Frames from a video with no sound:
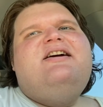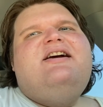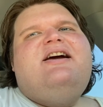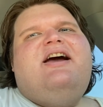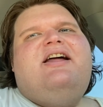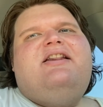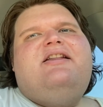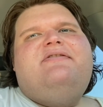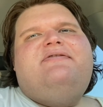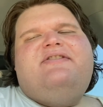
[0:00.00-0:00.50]

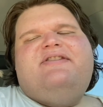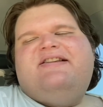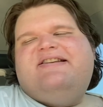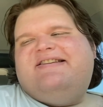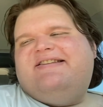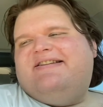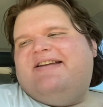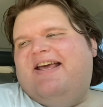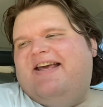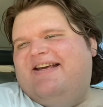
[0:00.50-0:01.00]
I live in the
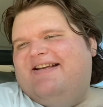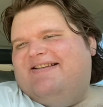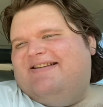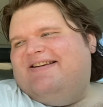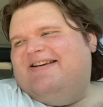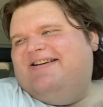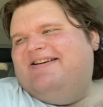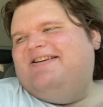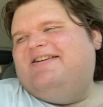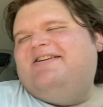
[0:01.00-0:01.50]

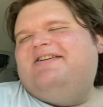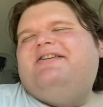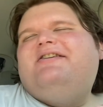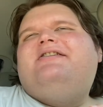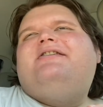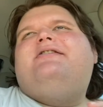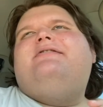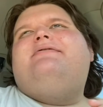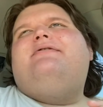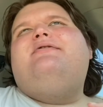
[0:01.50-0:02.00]
state
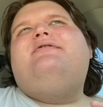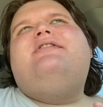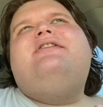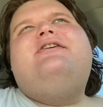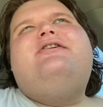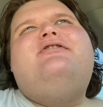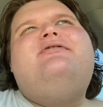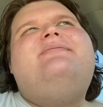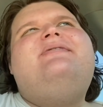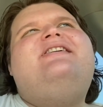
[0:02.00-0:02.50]
of
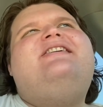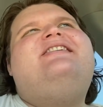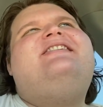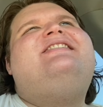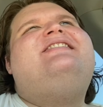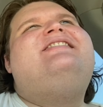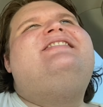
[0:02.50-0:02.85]
Oklahoma.